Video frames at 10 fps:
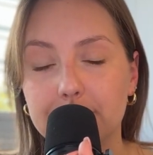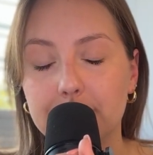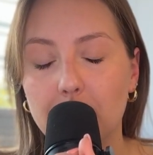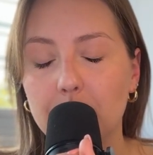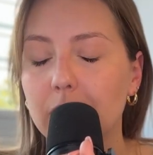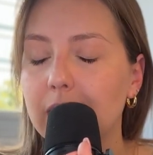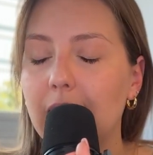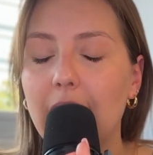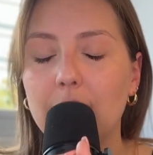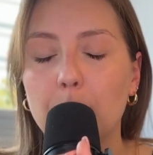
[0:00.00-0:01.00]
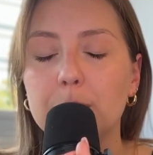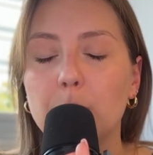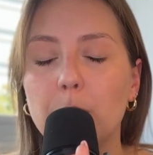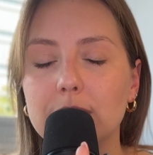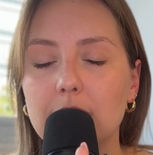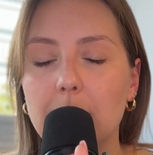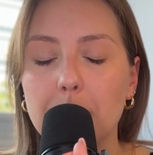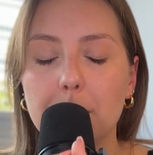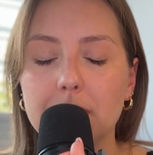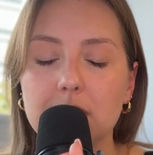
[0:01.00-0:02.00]
Really, I hope that one day,
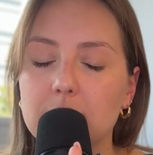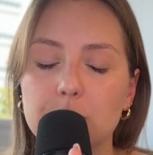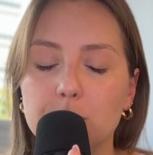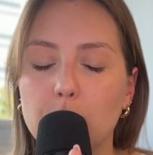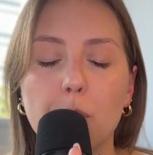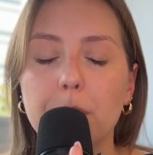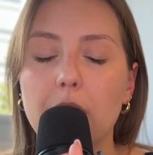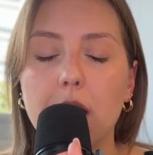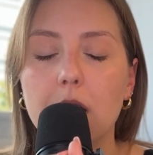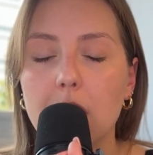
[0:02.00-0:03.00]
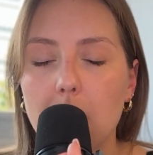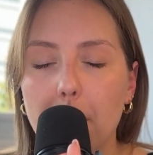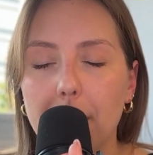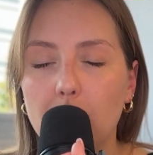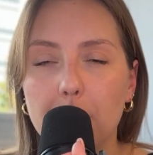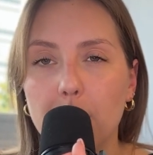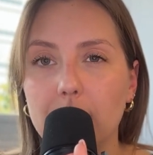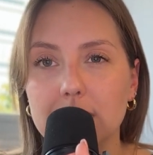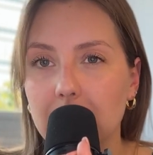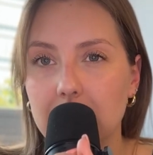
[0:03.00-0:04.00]
maybe this is utopia, but I hope that
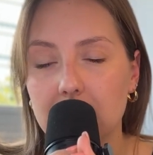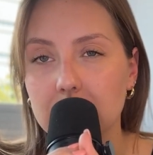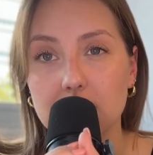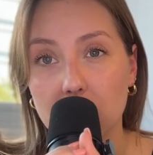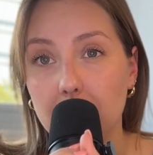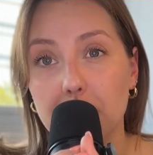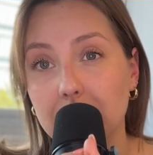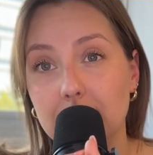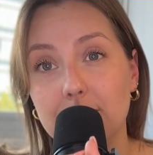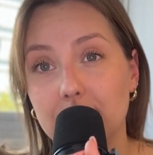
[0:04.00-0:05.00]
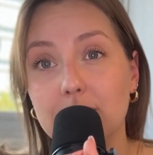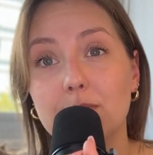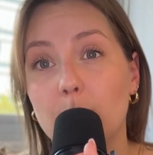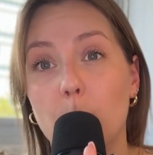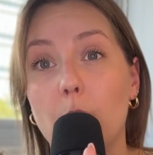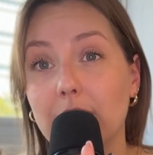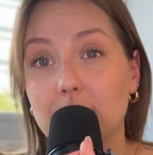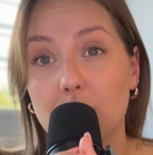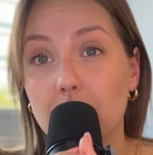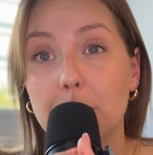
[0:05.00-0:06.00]
one day this is gonna be what it's
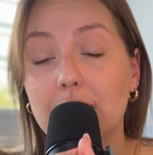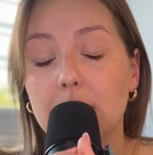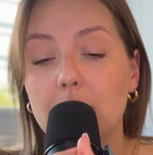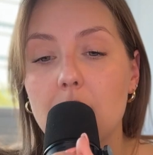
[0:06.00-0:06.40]
gonna be,